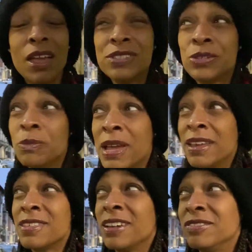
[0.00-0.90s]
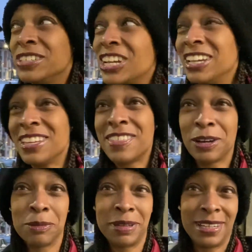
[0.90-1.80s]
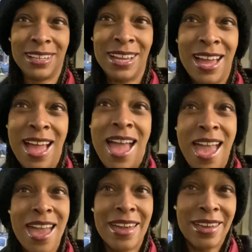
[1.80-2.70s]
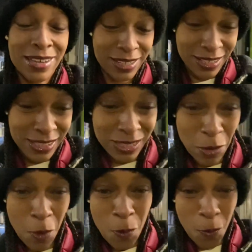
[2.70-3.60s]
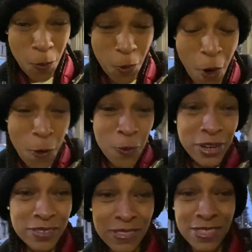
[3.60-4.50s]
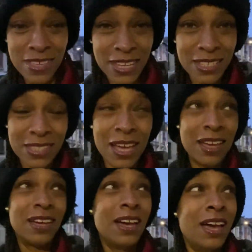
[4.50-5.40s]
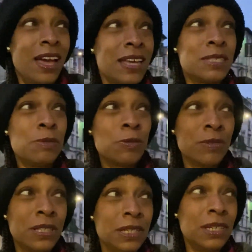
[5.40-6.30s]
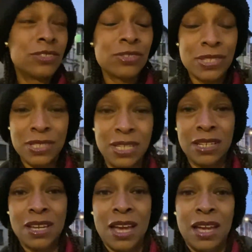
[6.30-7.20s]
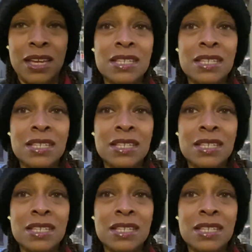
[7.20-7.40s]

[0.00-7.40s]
do my vagina therapy. And one of the things that has been really interesting is